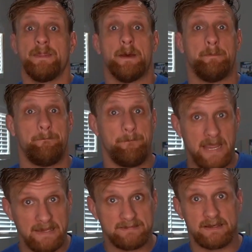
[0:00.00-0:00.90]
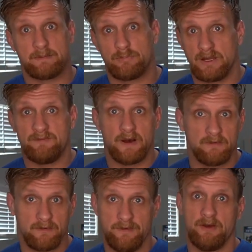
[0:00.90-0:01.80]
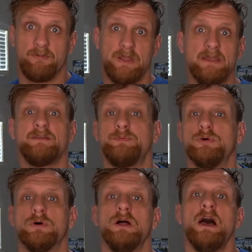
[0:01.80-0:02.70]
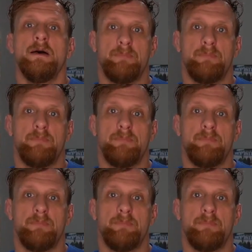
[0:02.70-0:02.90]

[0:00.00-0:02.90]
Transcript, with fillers: The basic brief overview of P2Pool